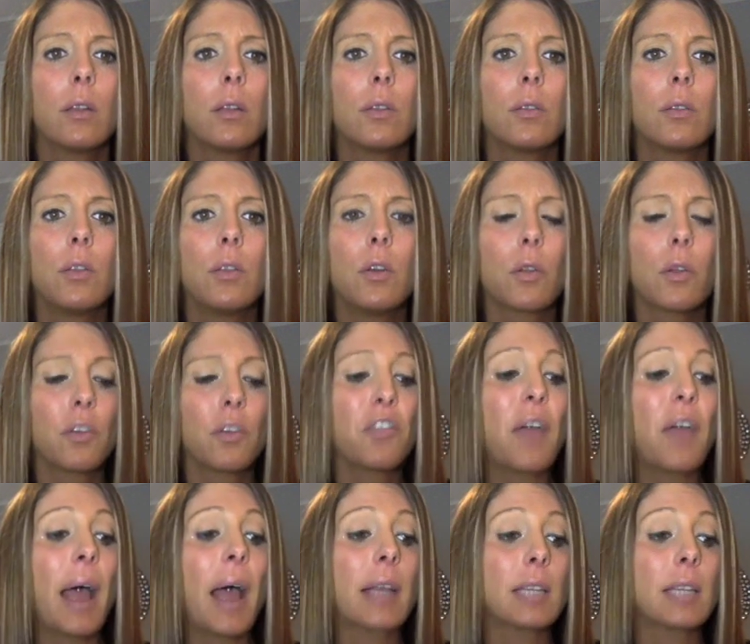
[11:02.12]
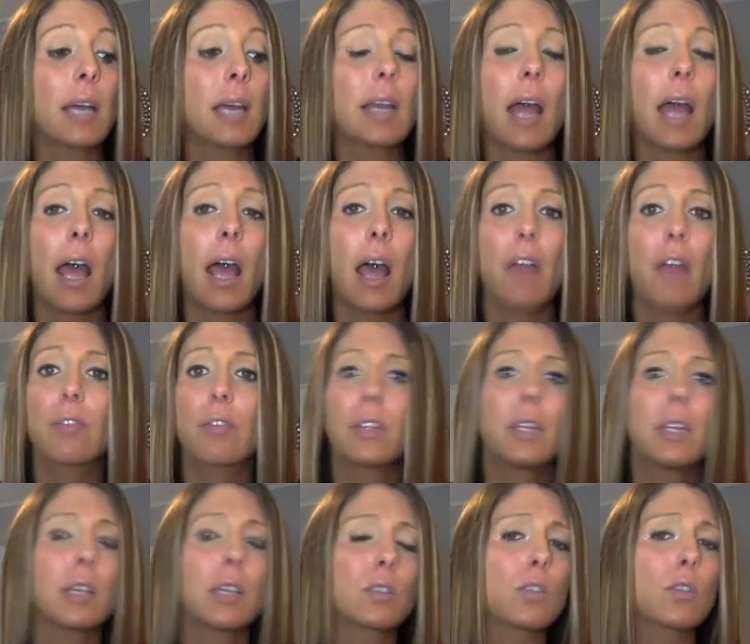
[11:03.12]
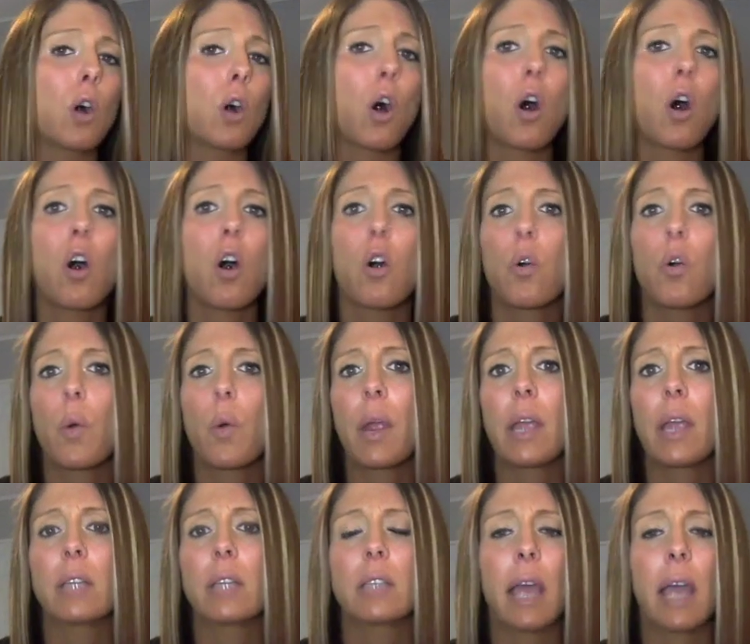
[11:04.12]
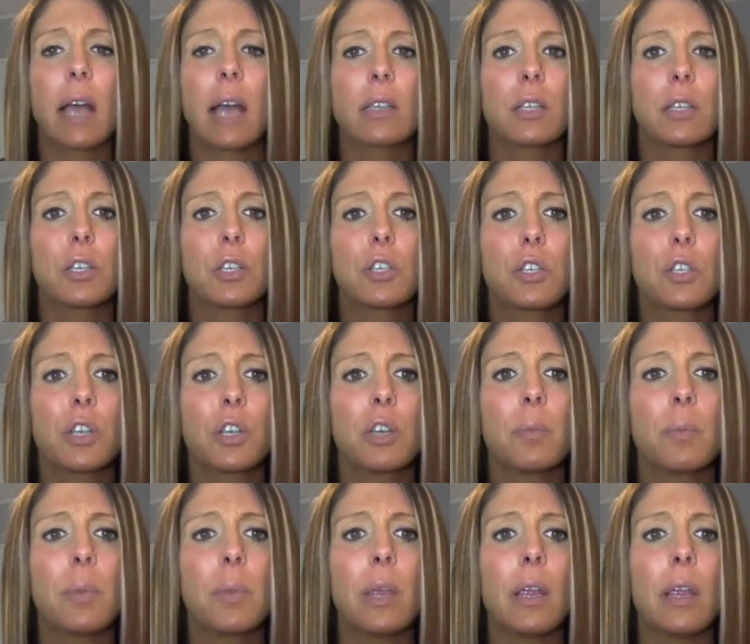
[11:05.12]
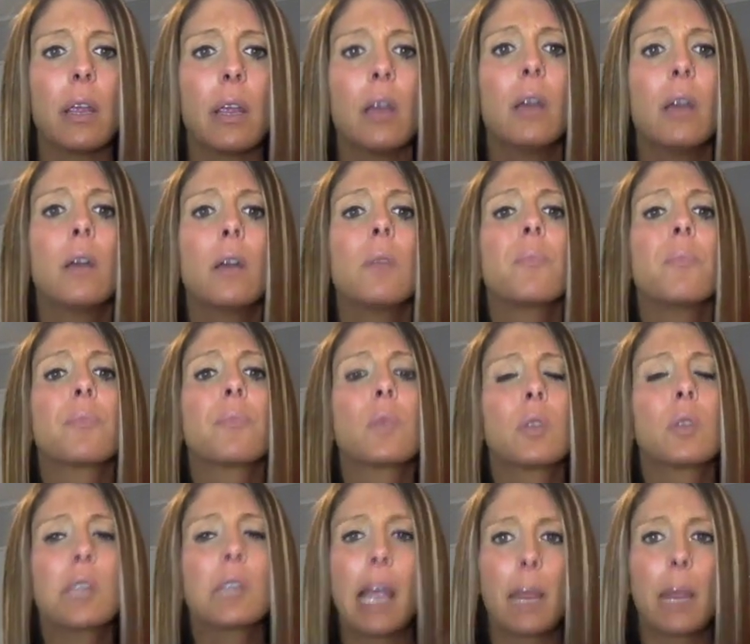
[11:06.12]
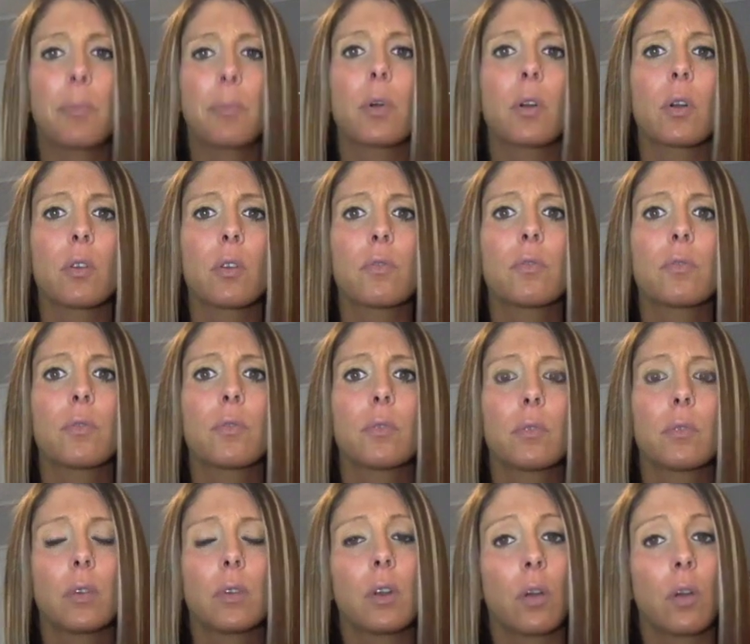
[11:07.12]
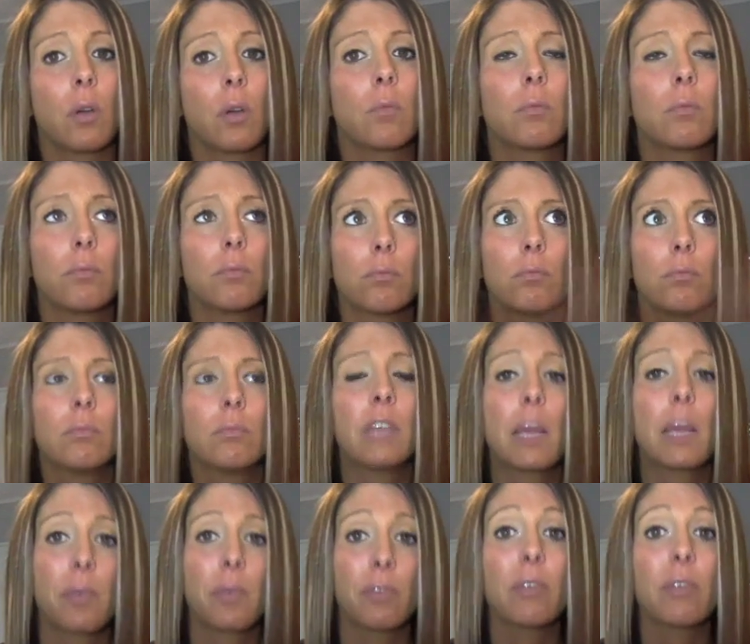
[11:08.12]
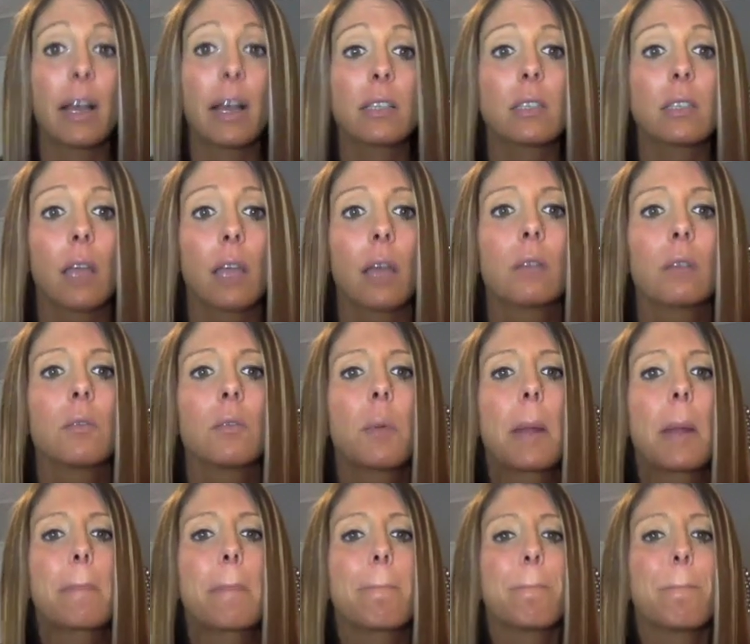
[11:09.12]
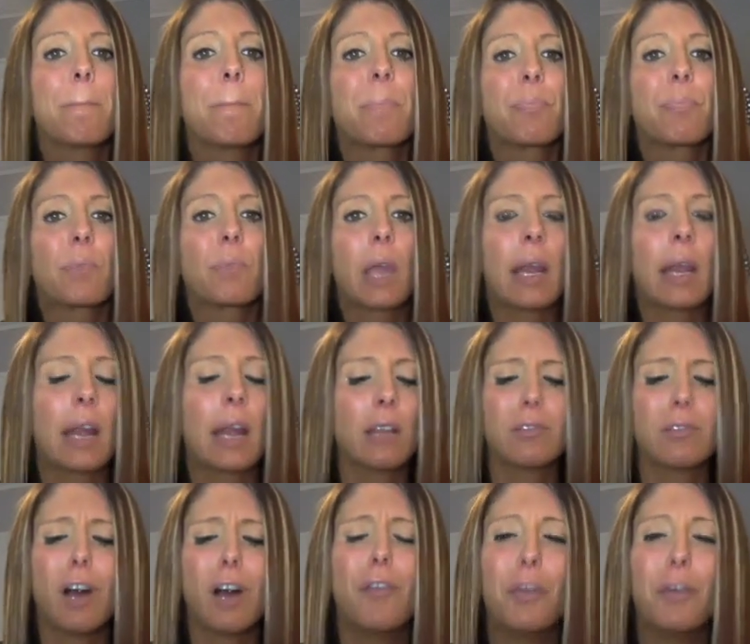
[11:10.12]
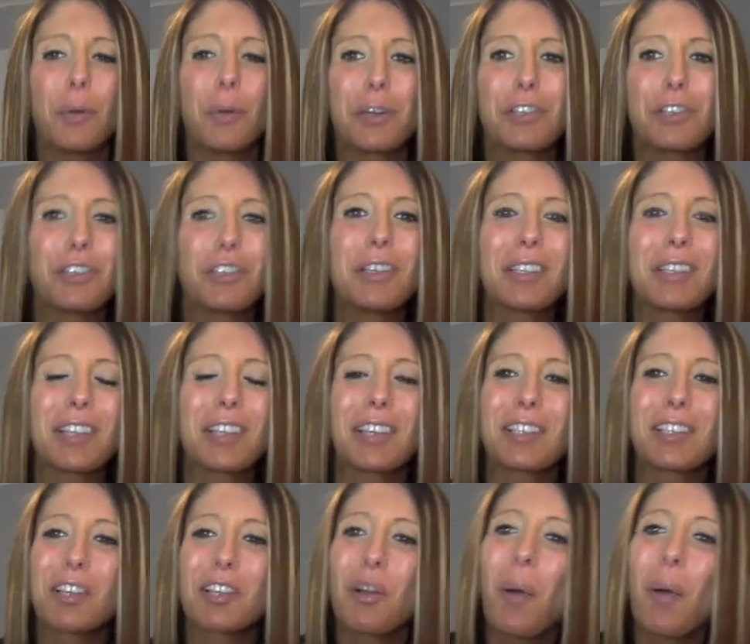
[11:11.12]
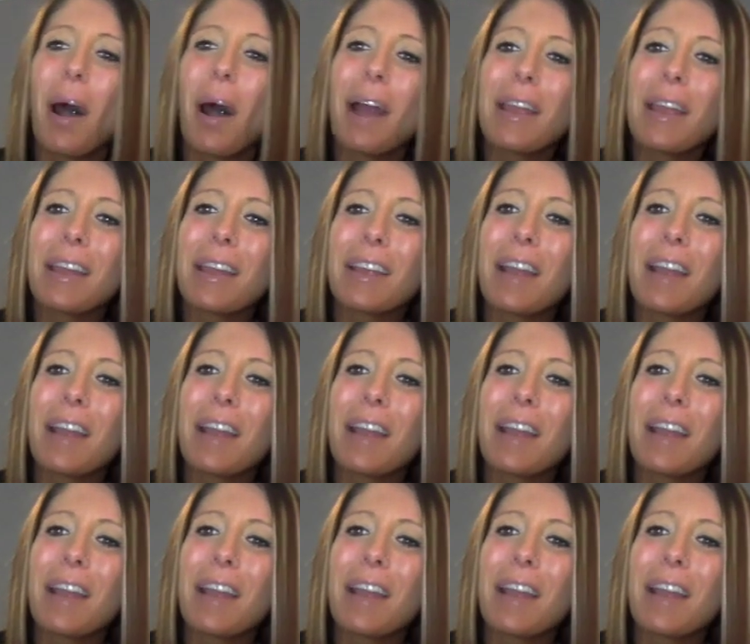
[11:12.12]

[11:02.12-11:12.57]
the fact that everything is always as it should be type of lesson. And I love it when she says, quiet